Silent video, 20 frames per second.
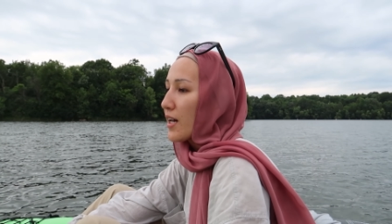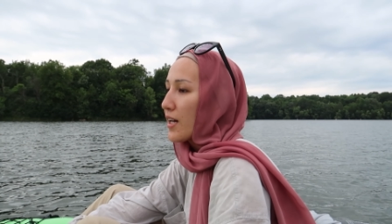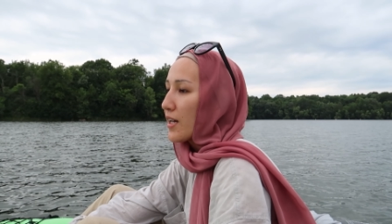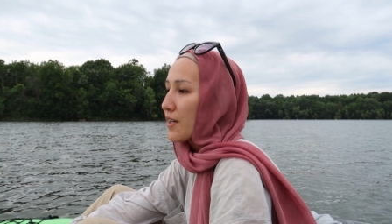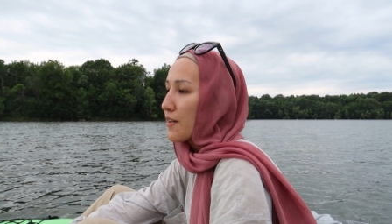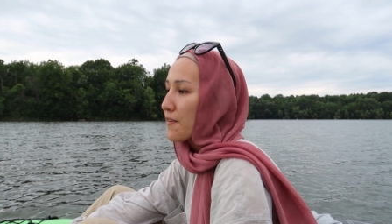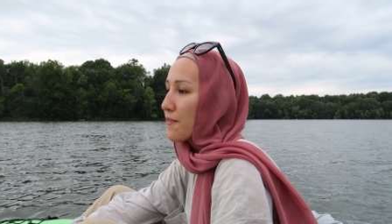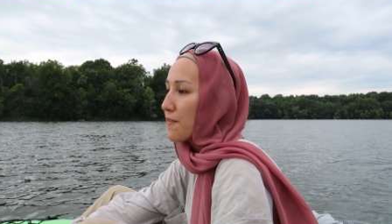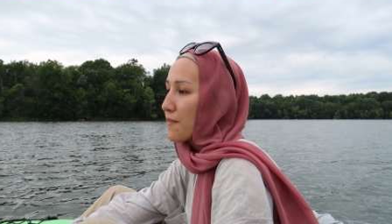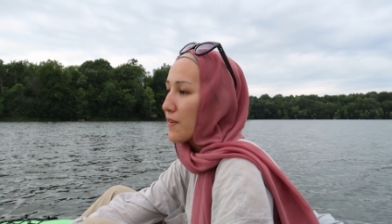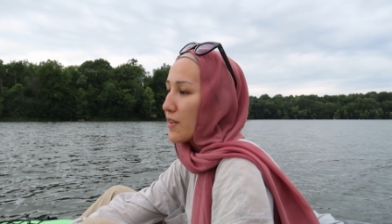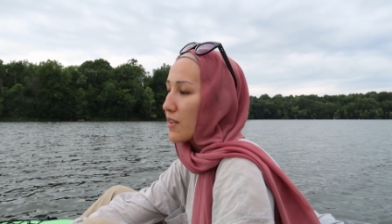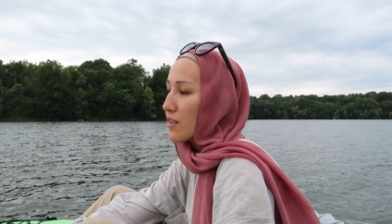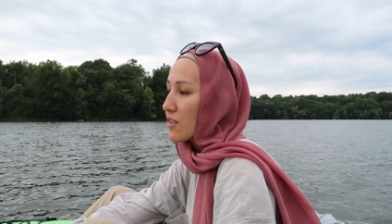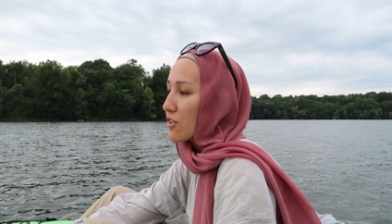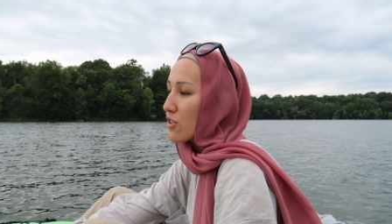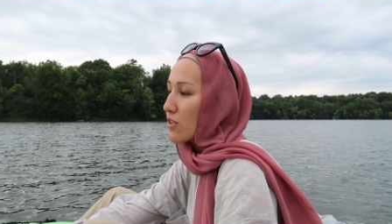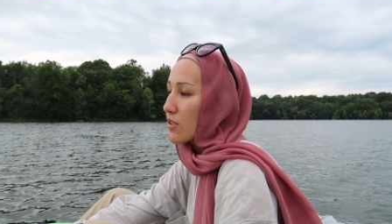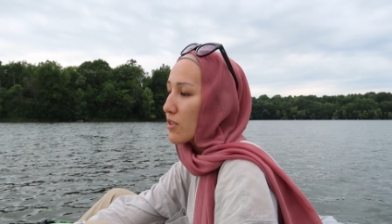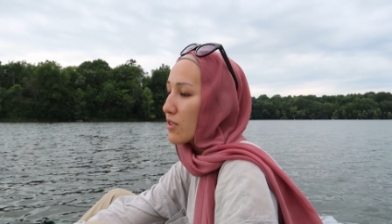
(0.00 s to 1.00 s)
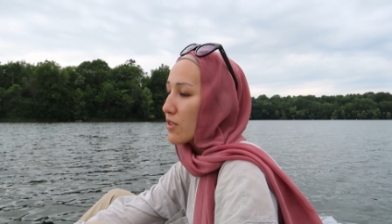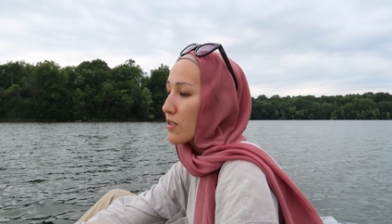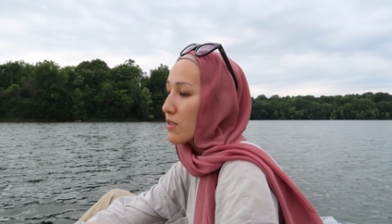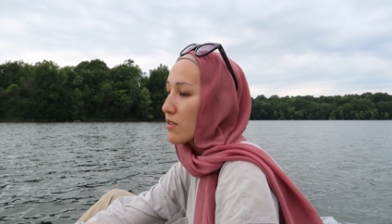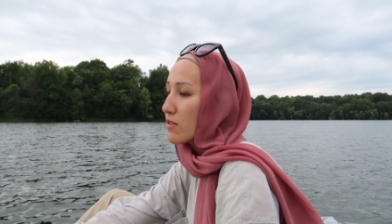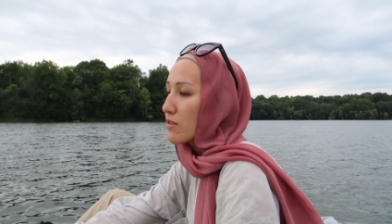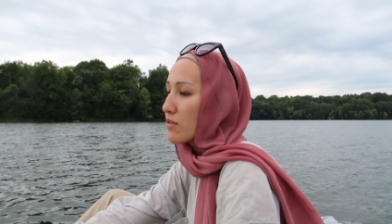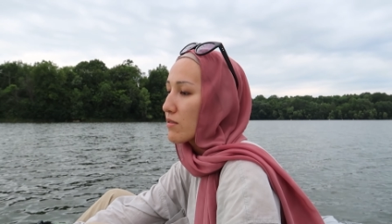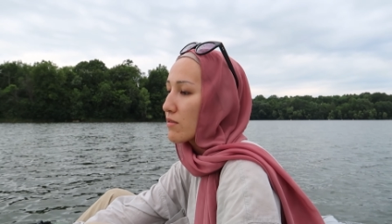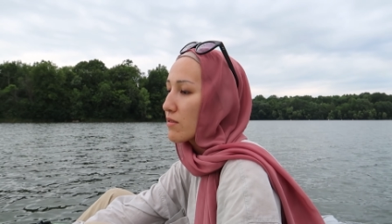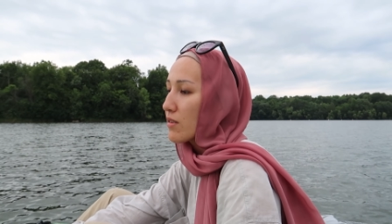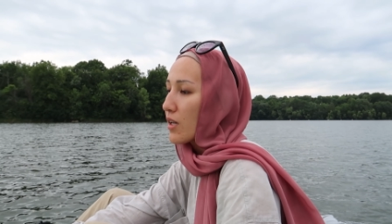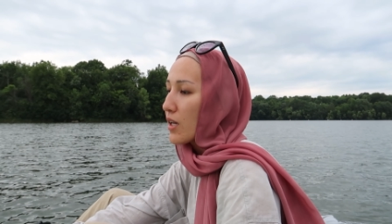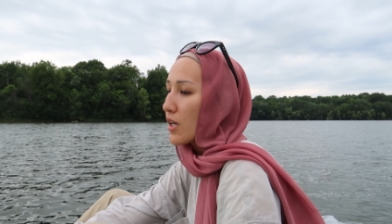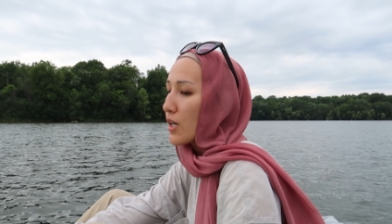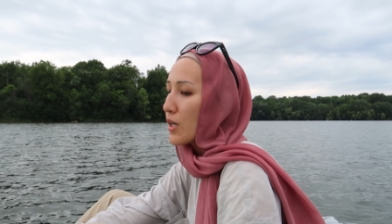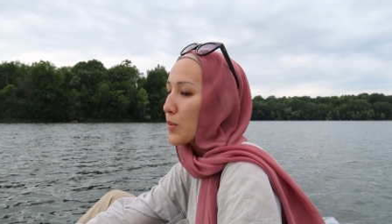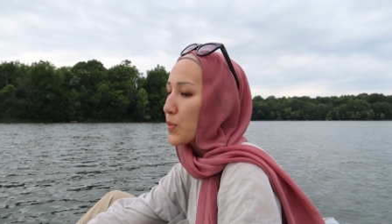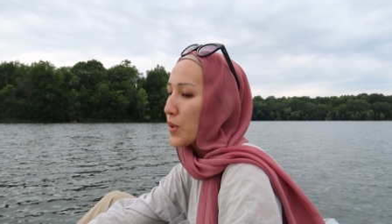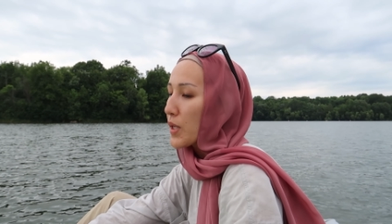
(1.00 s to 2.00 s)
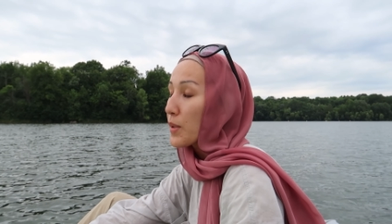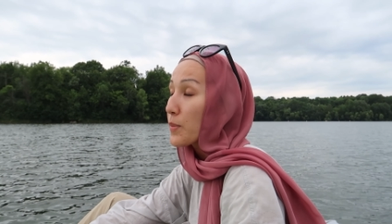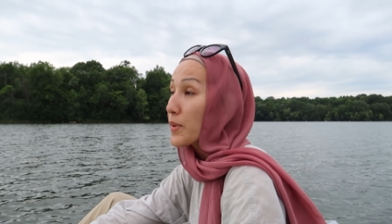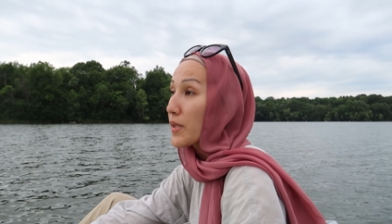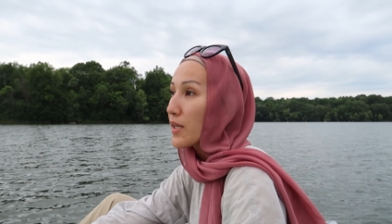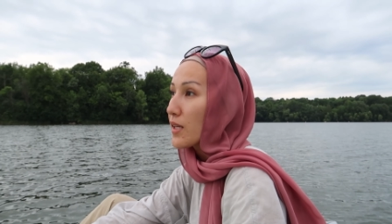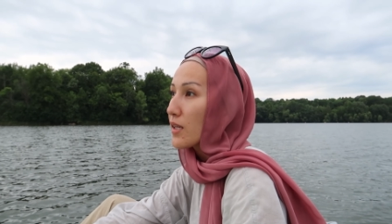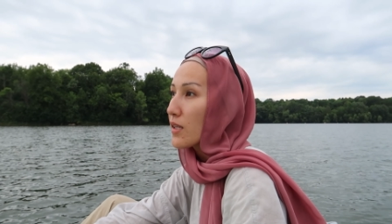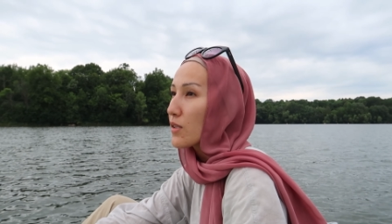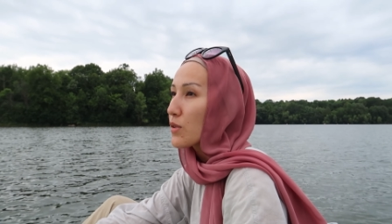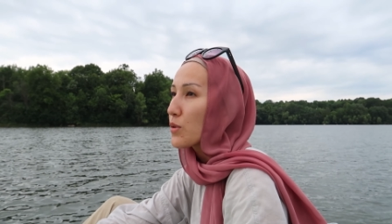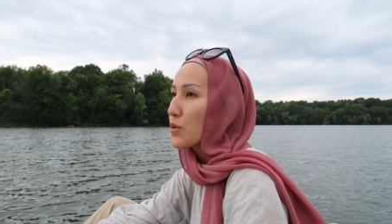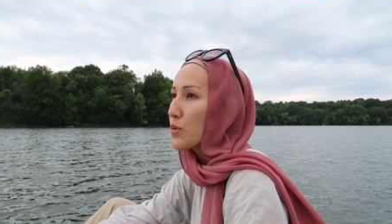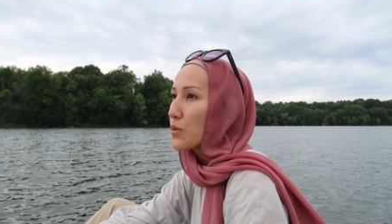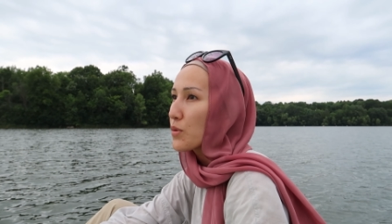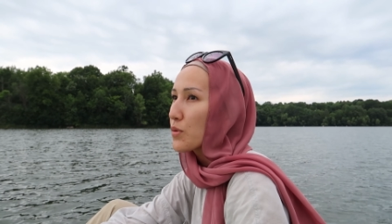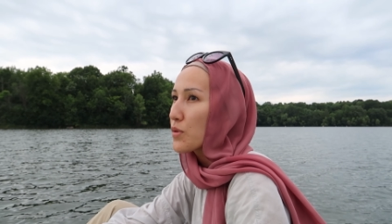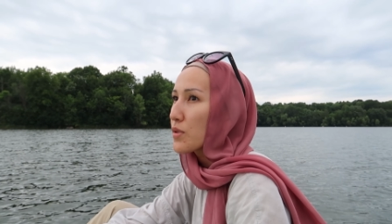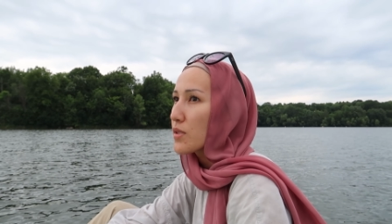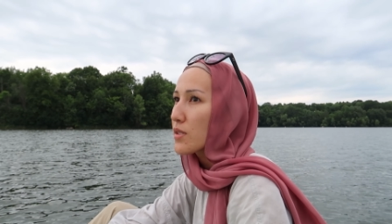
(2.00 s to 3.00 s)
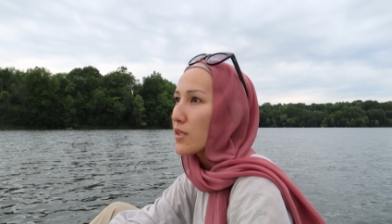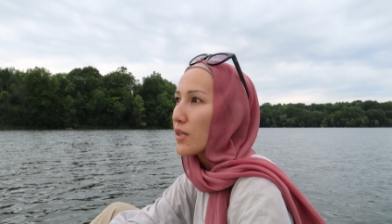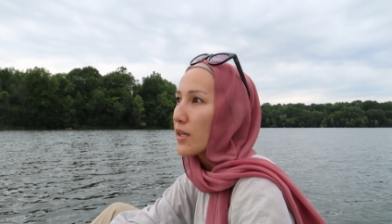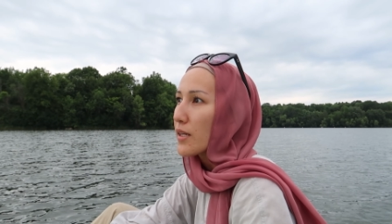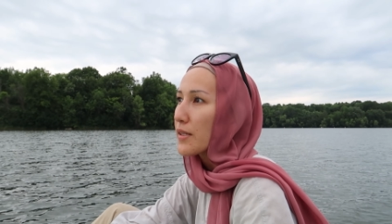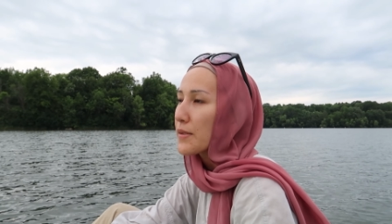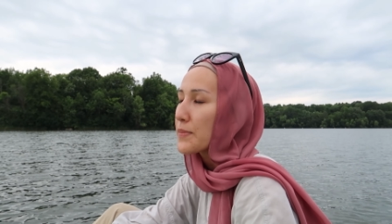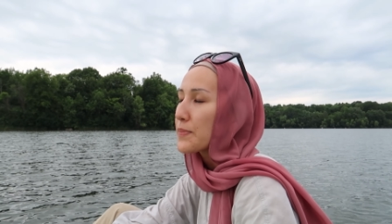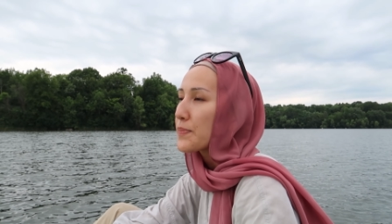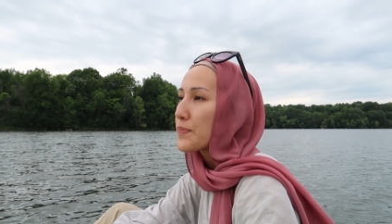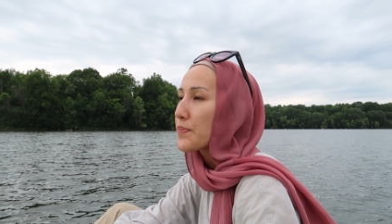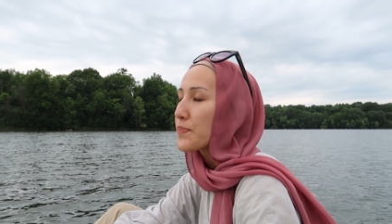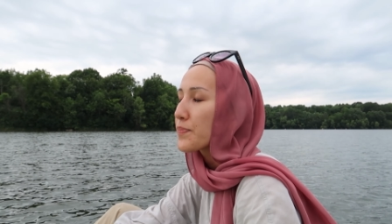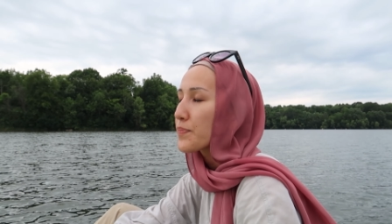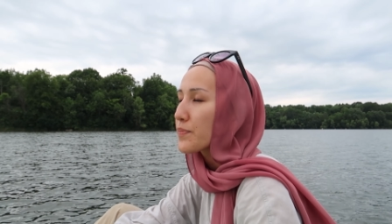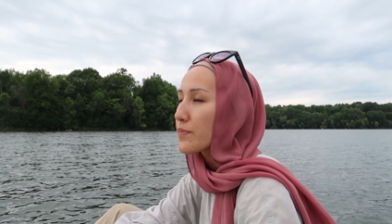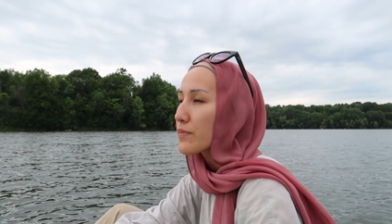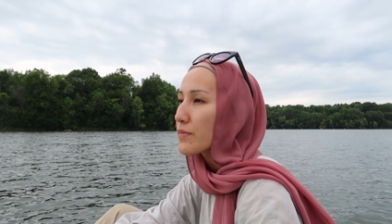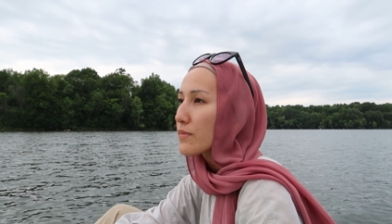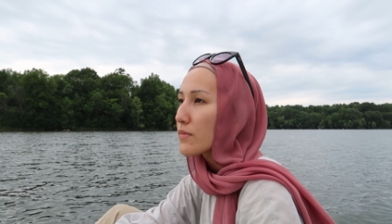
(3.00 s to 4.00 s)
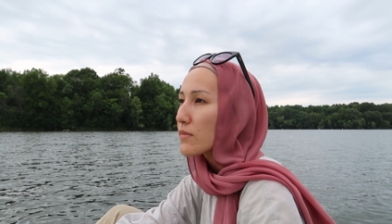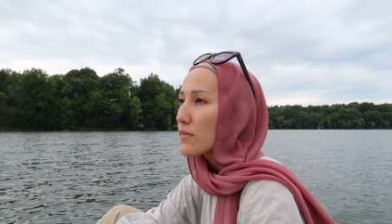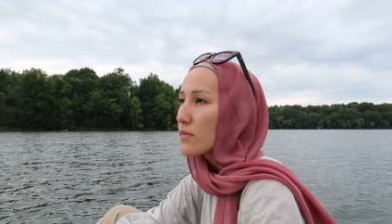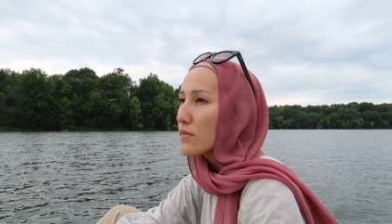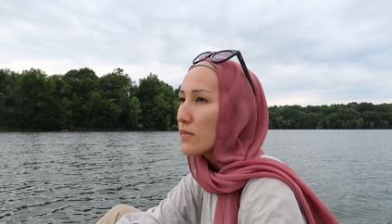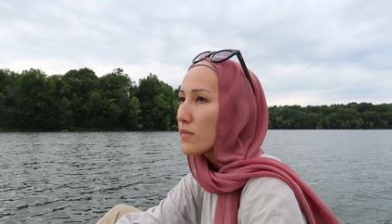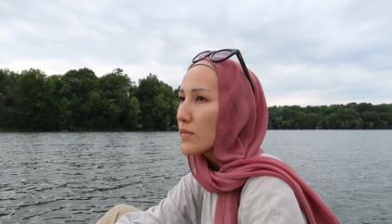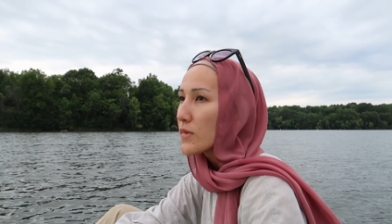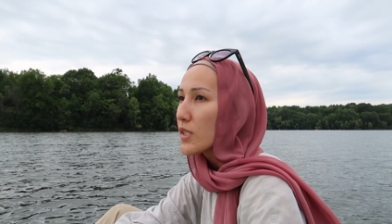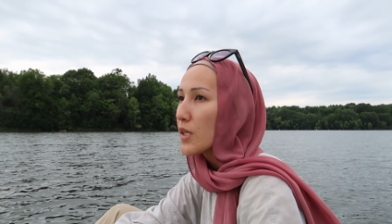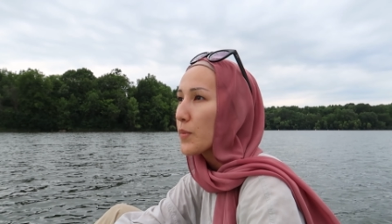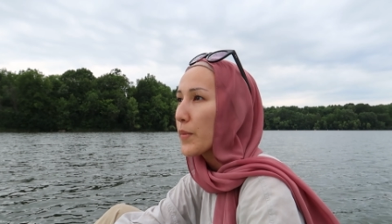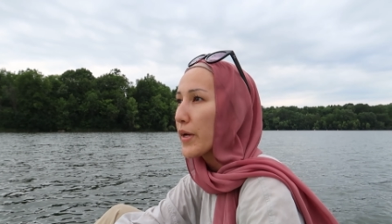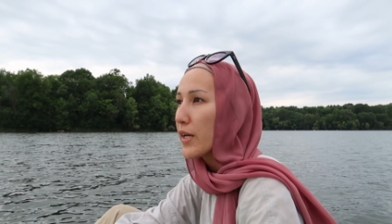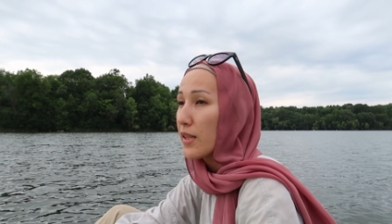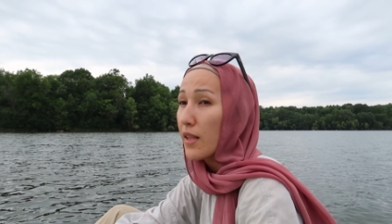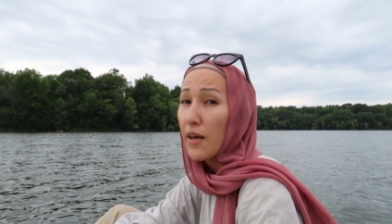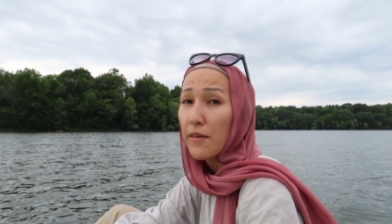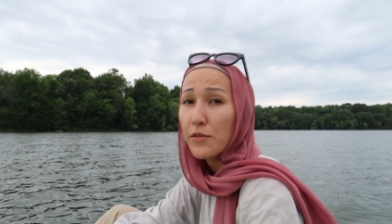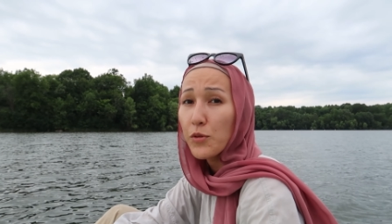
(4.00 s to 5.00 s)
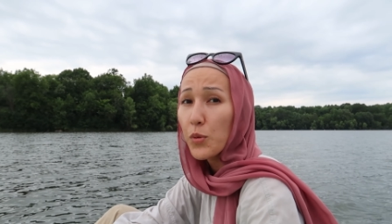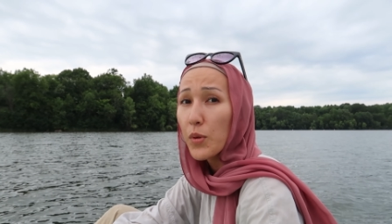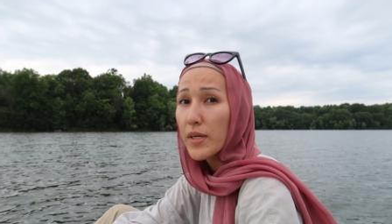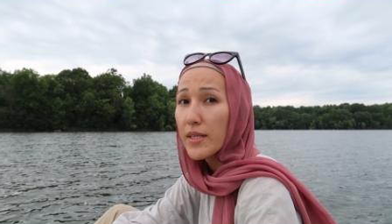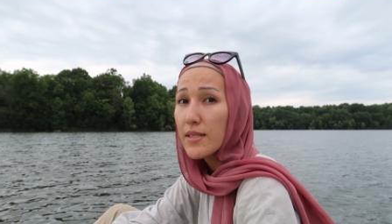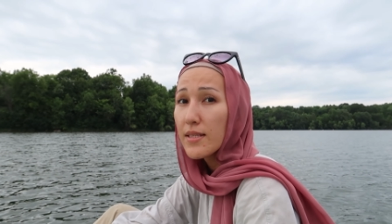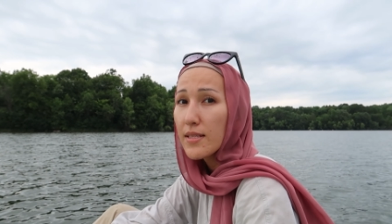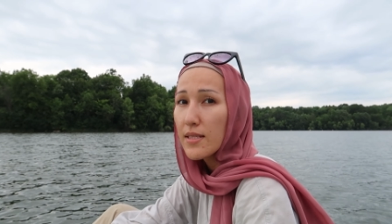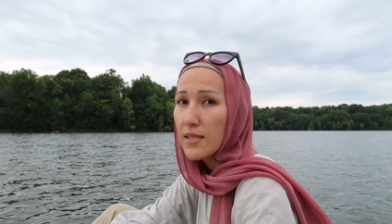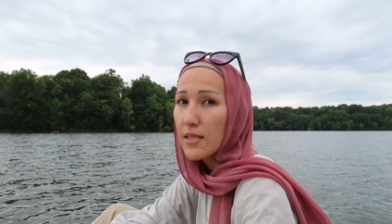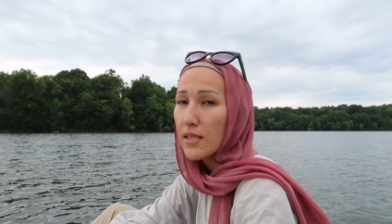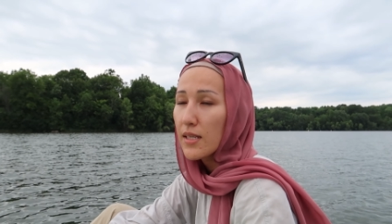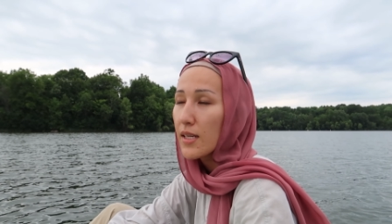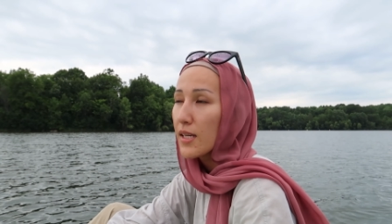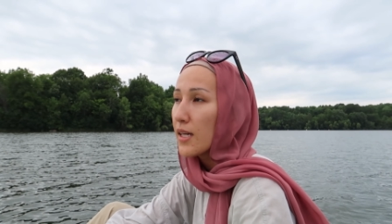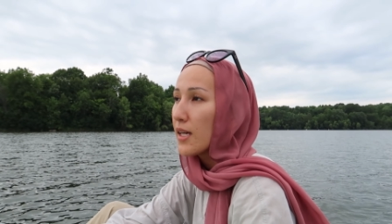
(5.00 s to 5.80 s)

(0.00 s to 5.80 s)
I fear uh, probably lose um, my loved ones.